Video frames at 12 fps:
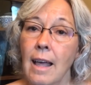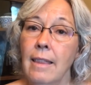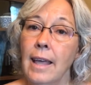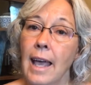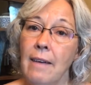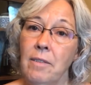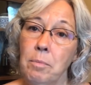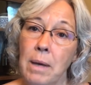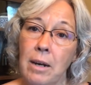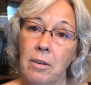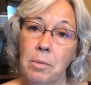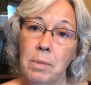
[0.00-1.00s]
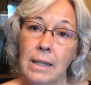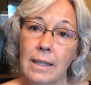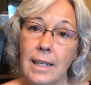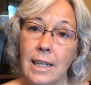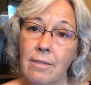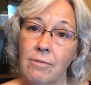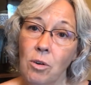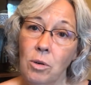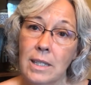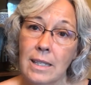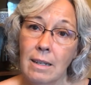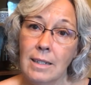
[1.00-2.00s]
they have a better ability to
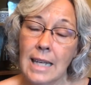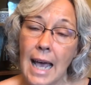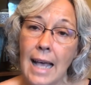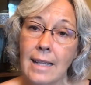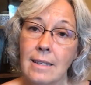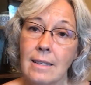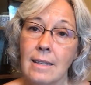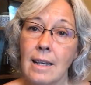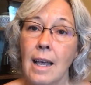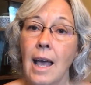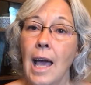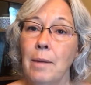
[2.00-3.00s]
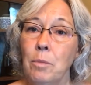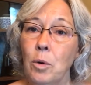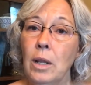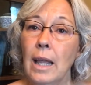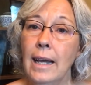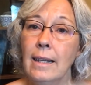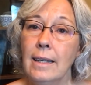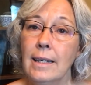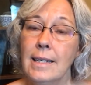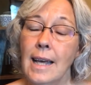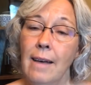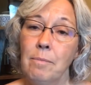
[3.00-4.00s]
focus on tasks, and more likely
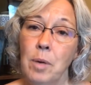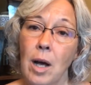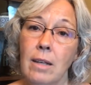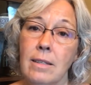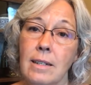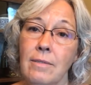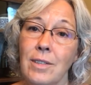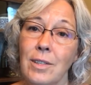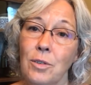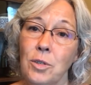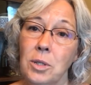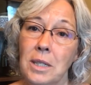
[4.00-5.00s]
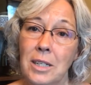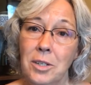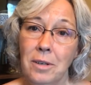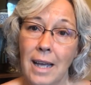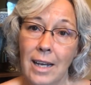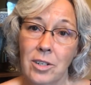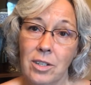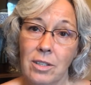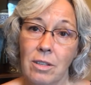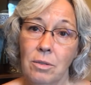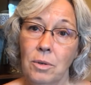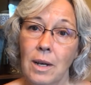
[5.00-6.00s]
to have positive social interactions
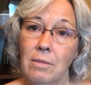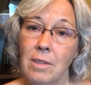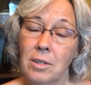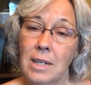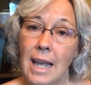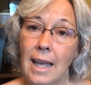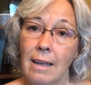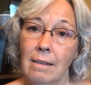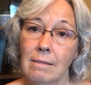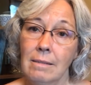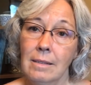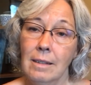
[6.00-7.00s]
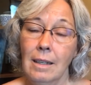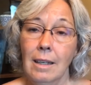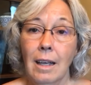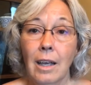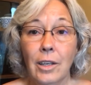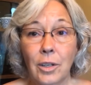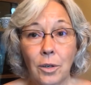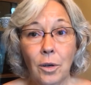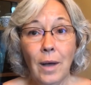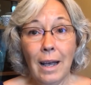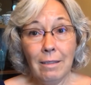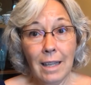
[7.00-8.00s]
throughout their day. You know
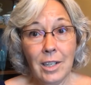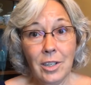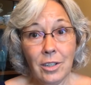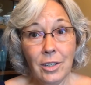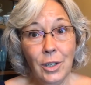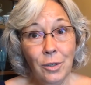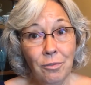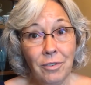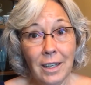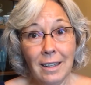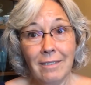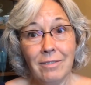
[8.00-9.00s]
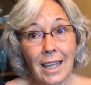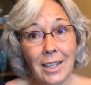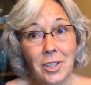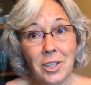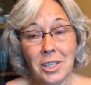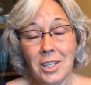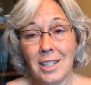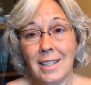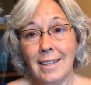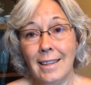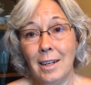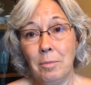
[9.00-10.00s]
how you feel if lunch is just a
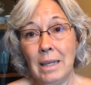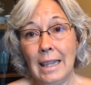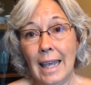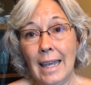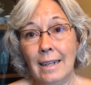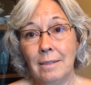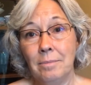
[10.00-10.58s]
little bit late.